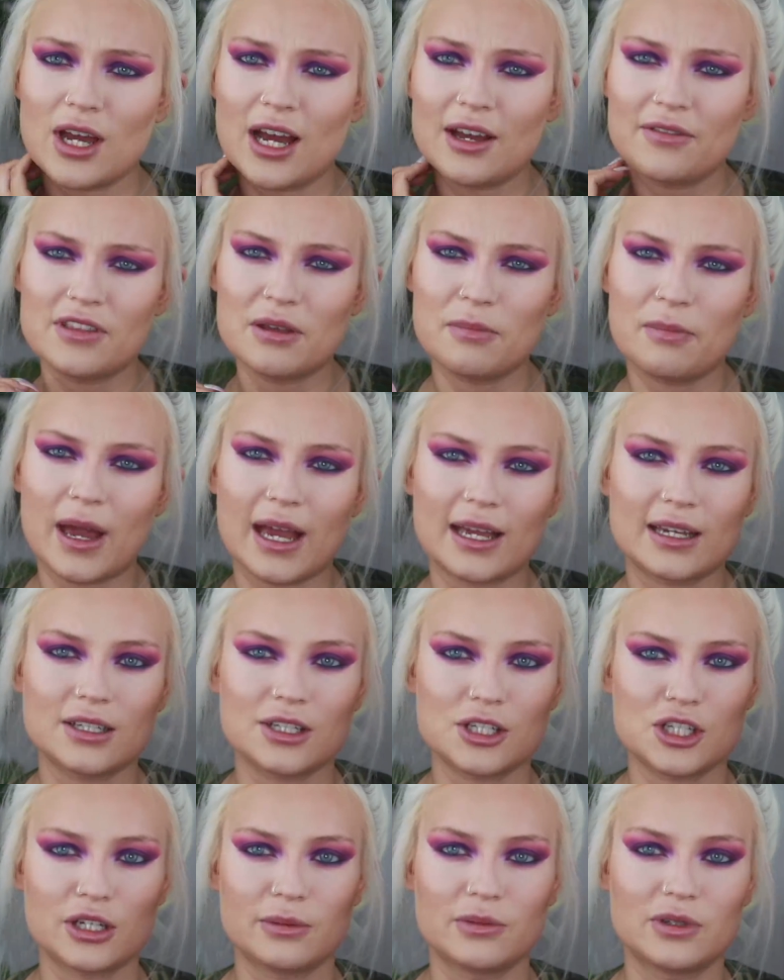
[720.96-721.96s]
do have the
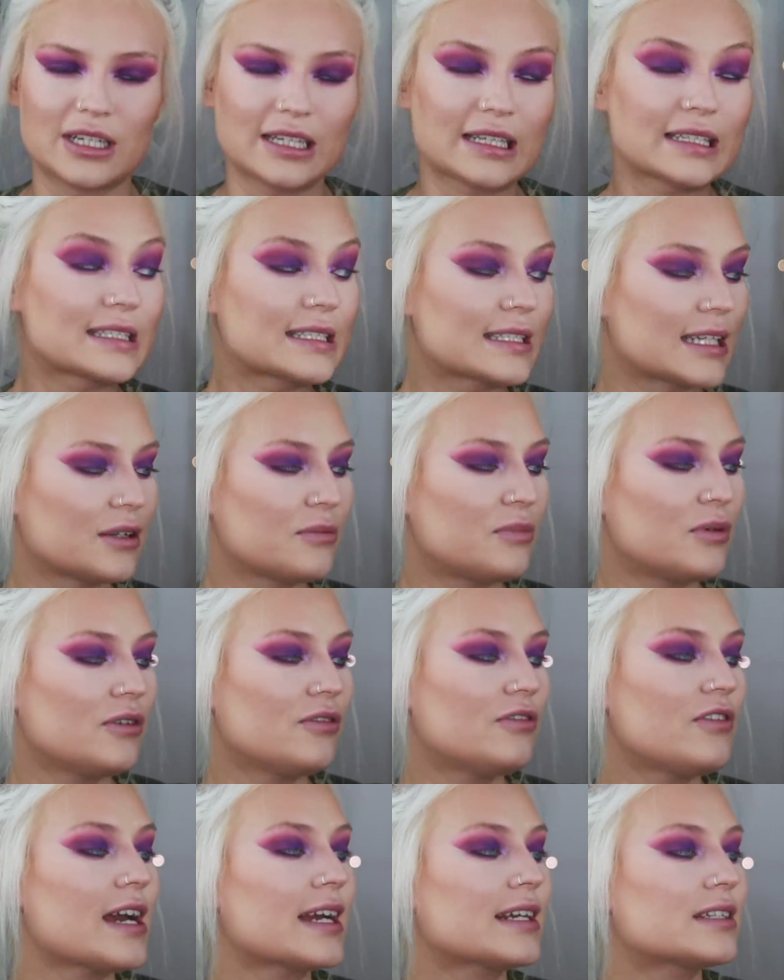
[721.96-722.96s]
Becca Shimmering Skin
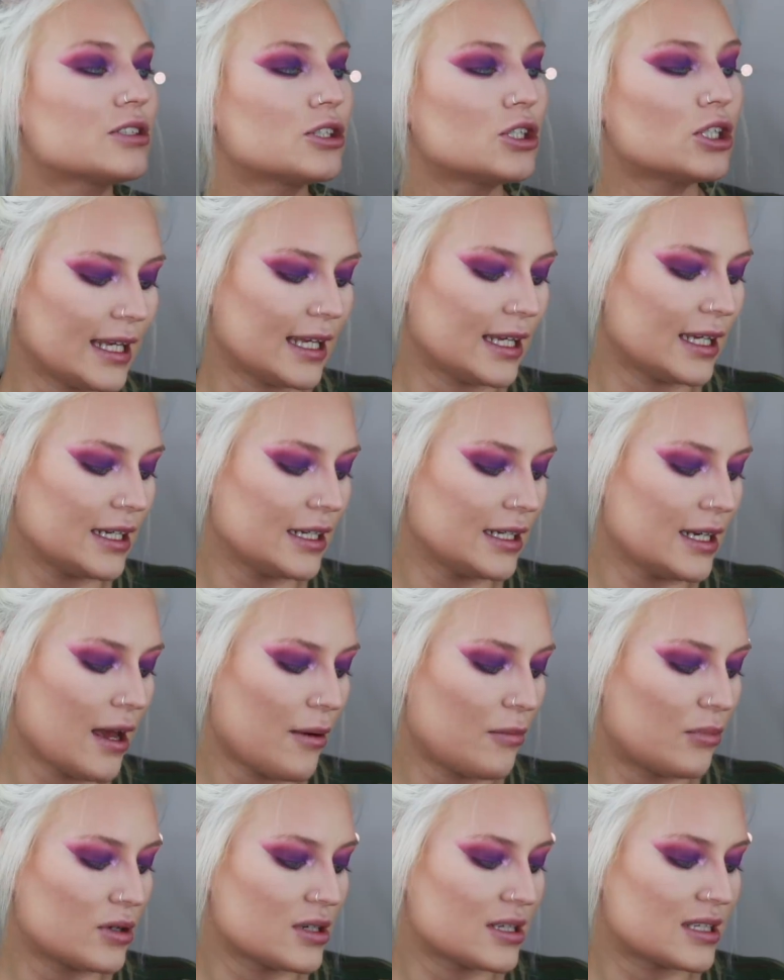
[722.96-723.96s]
Perfector in
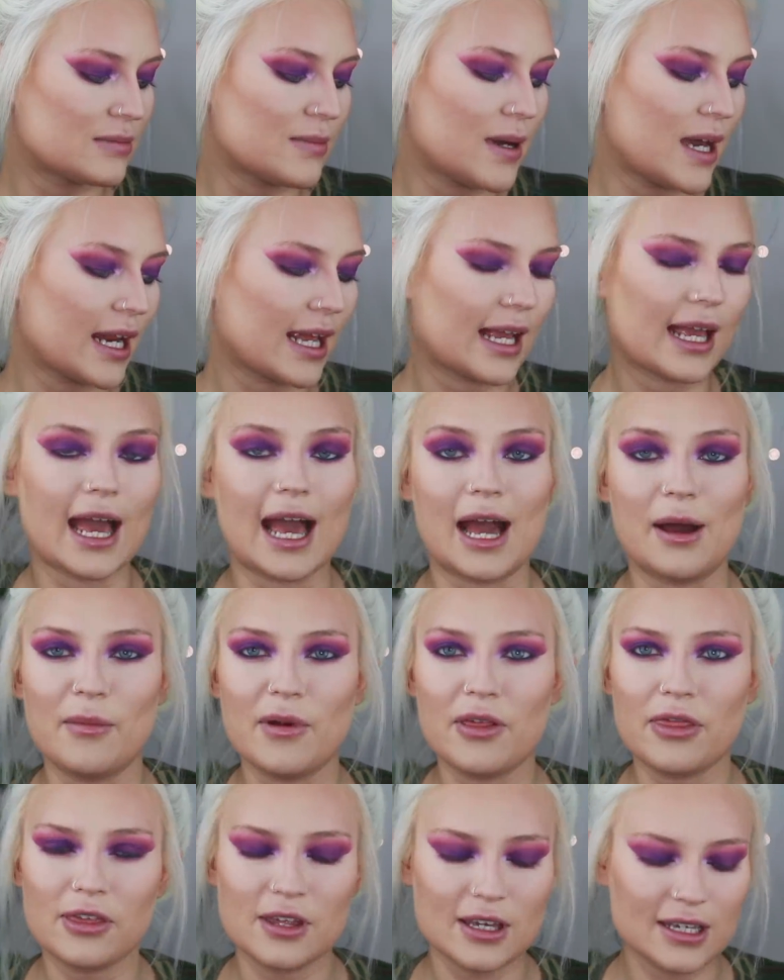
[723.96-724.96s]
Prismatic
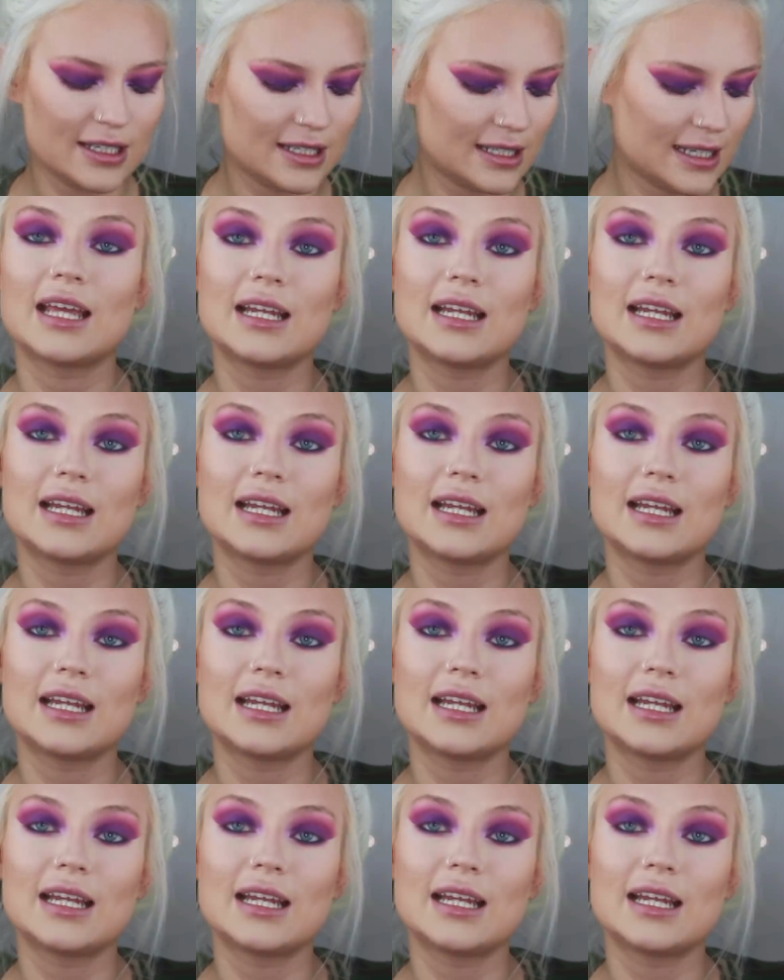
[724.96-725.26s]
Amethyst.